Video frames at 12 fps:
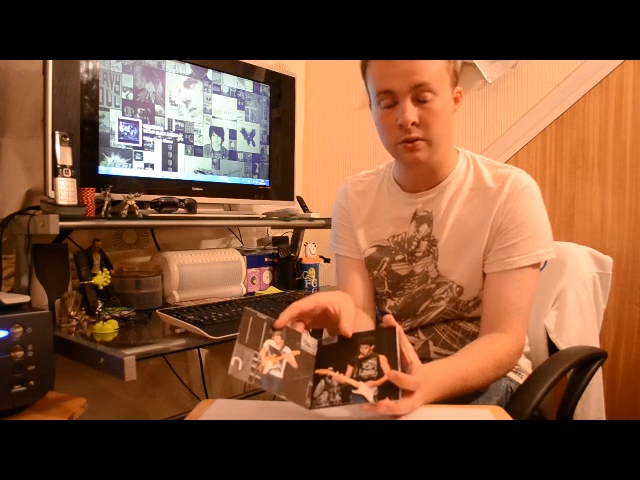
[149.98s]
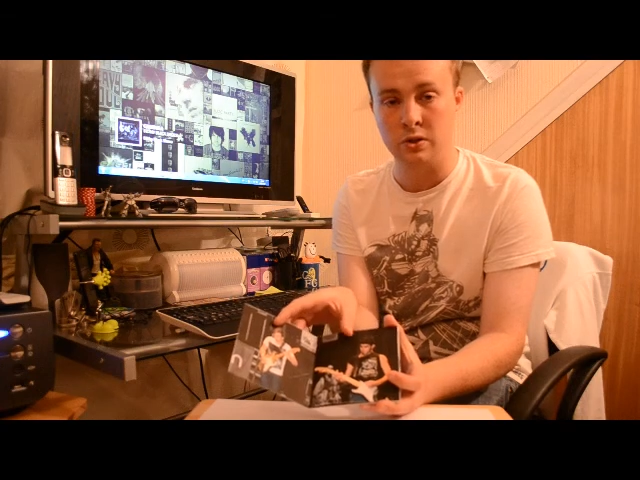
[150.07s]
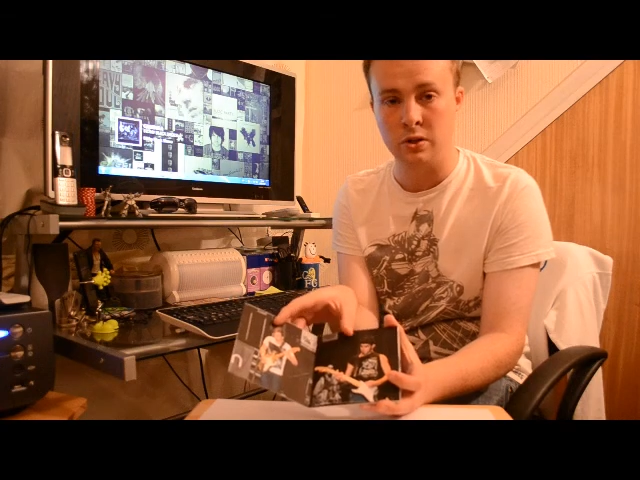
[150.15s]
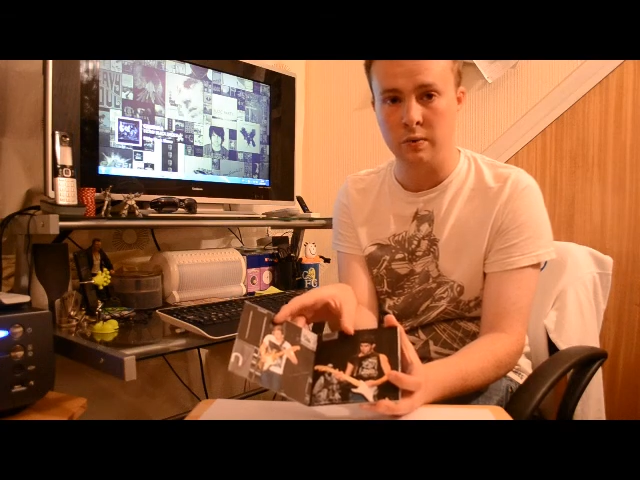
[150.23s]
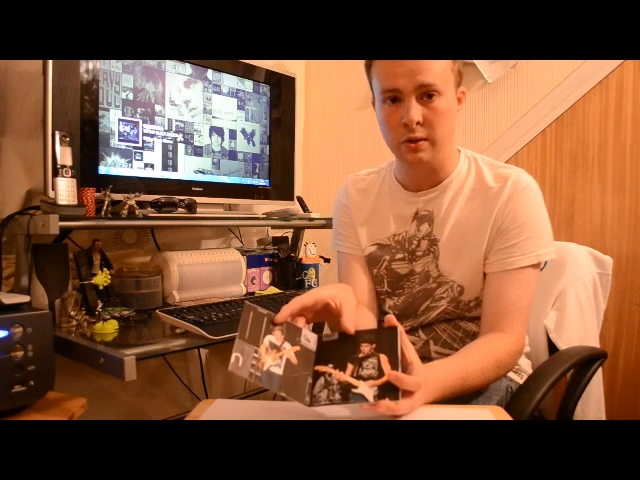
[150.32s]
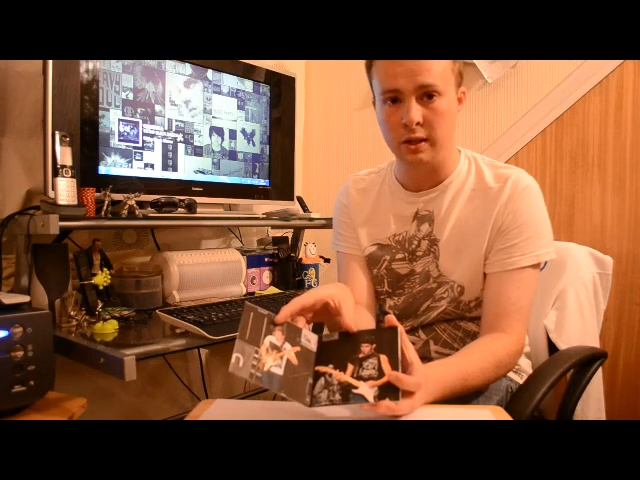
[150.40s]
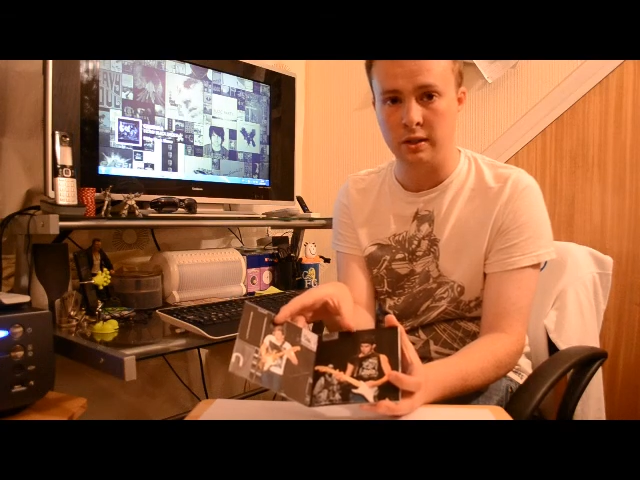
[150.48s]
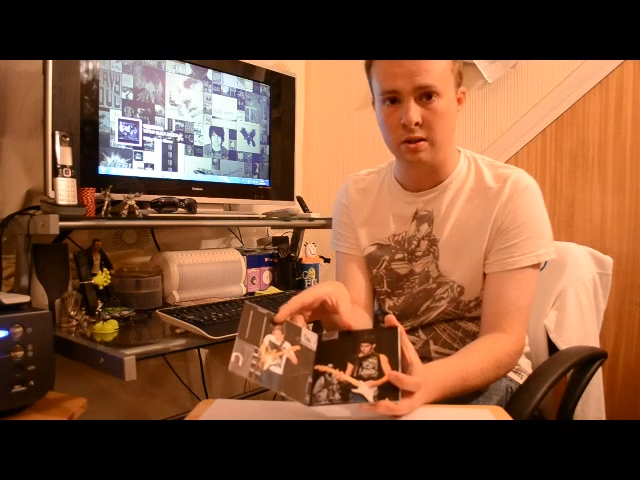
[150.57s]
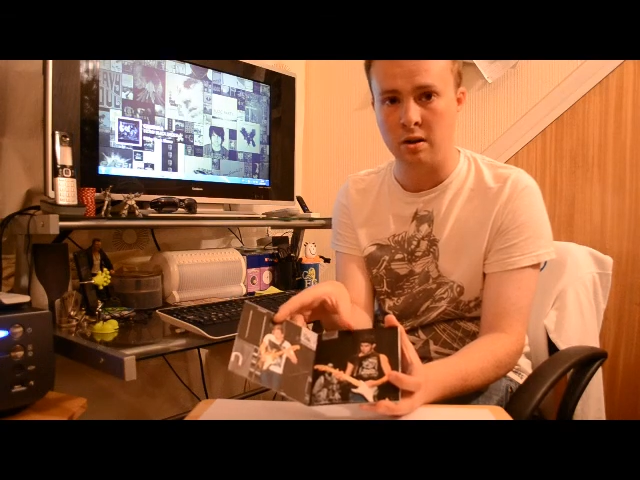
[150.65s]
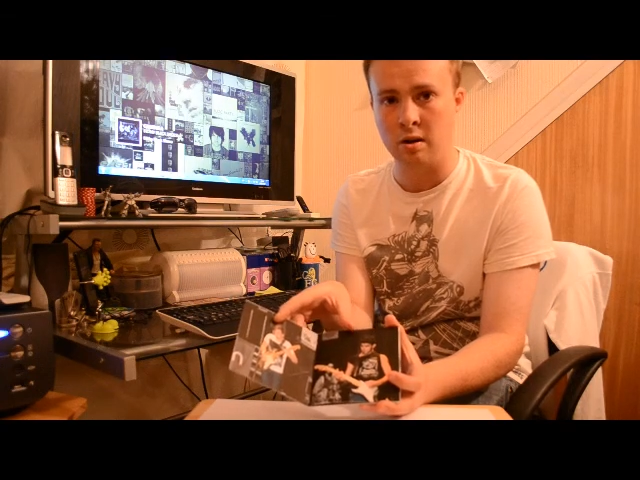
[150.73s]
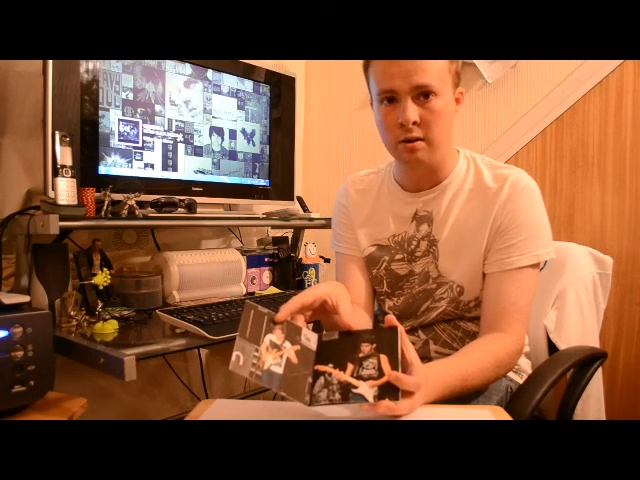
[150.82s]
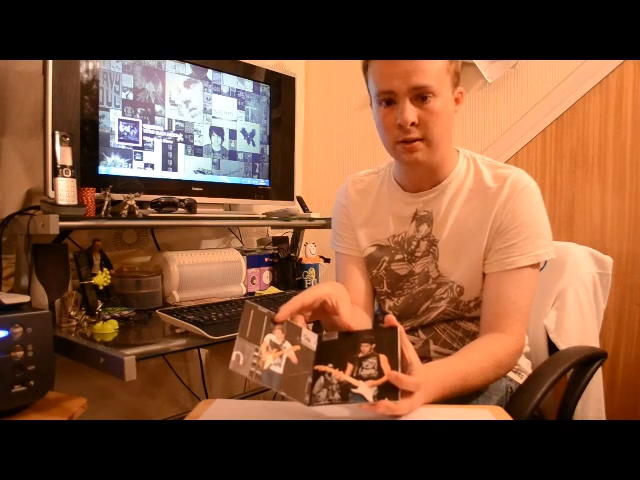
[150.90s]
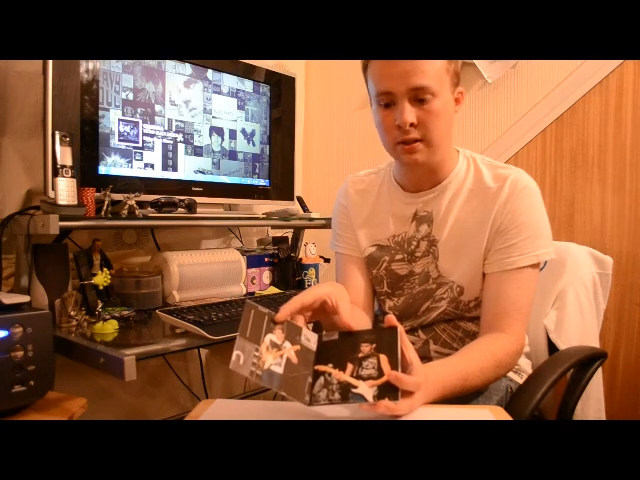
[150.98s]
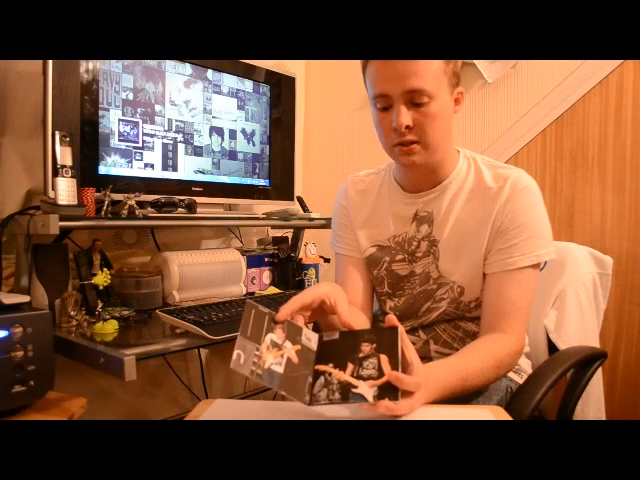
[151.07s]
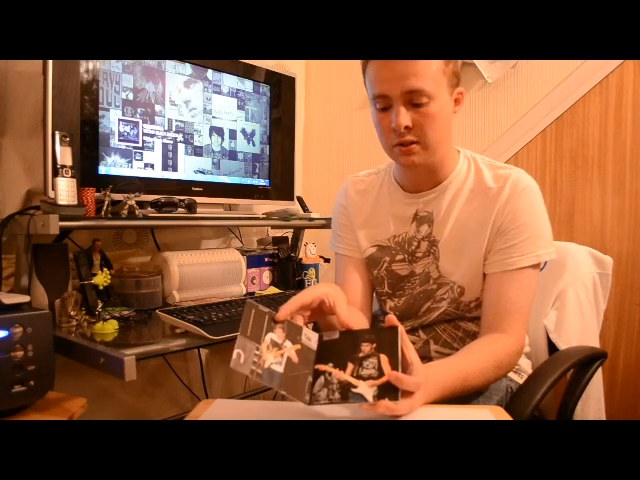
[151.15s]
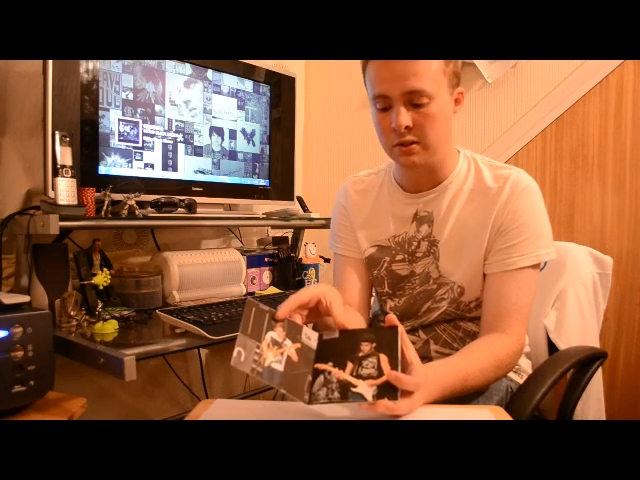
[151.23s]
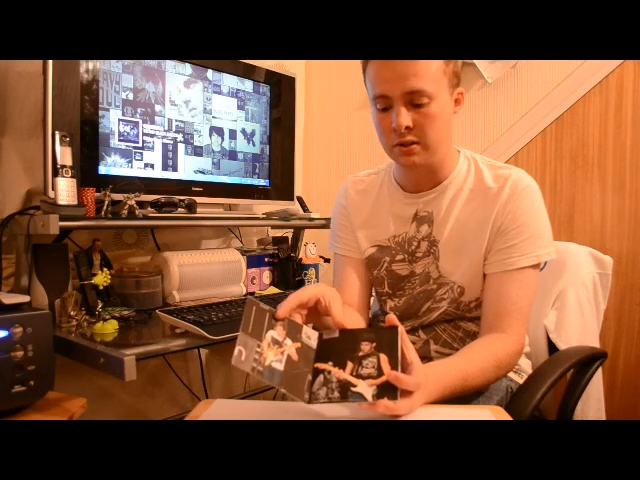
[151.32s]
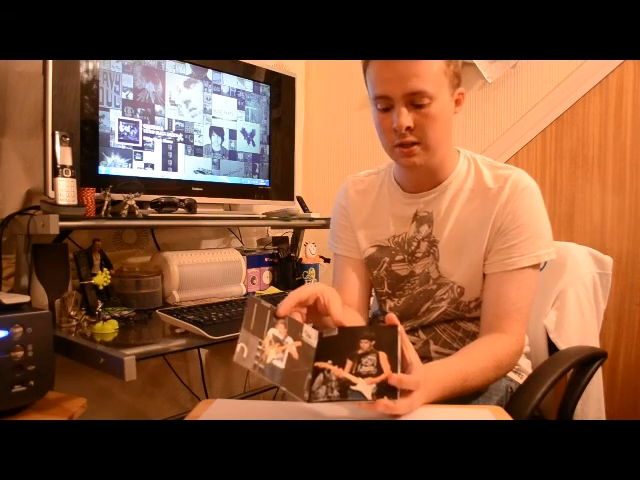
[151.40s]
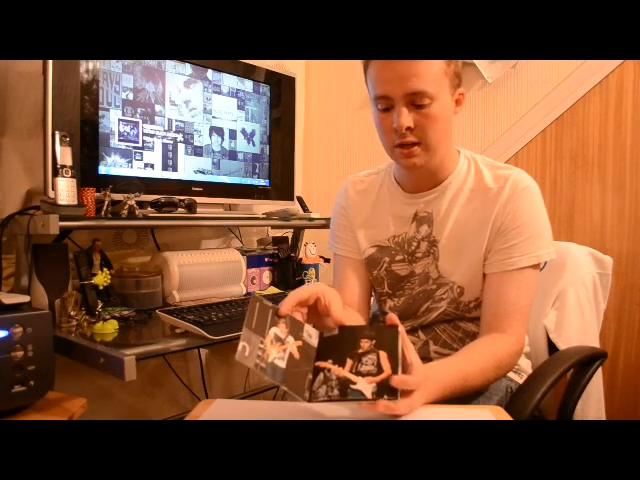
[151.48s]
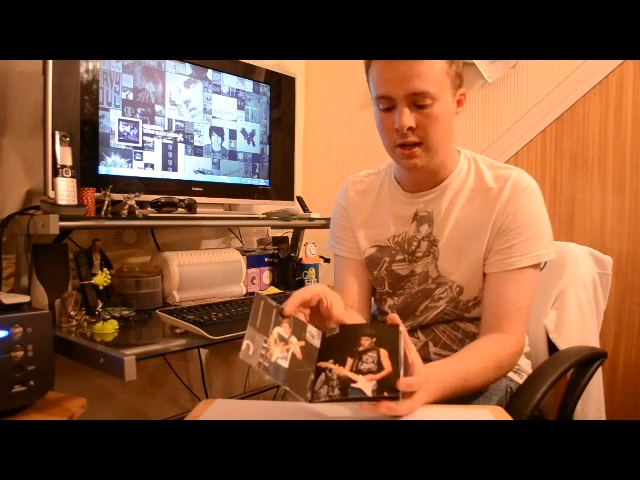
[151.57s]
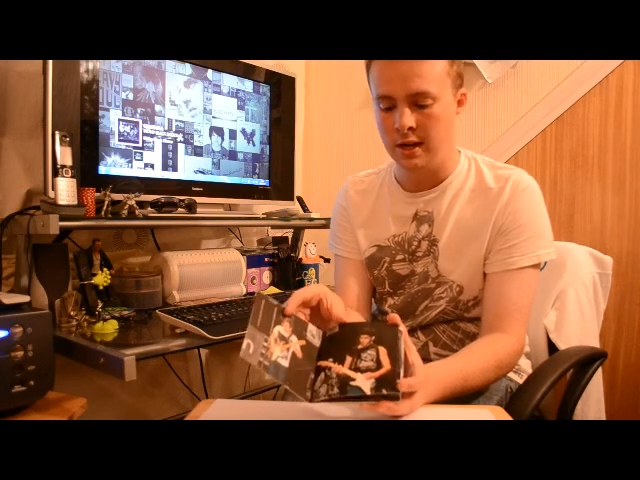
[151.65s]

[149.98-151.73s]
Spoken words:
2 of the guitarists,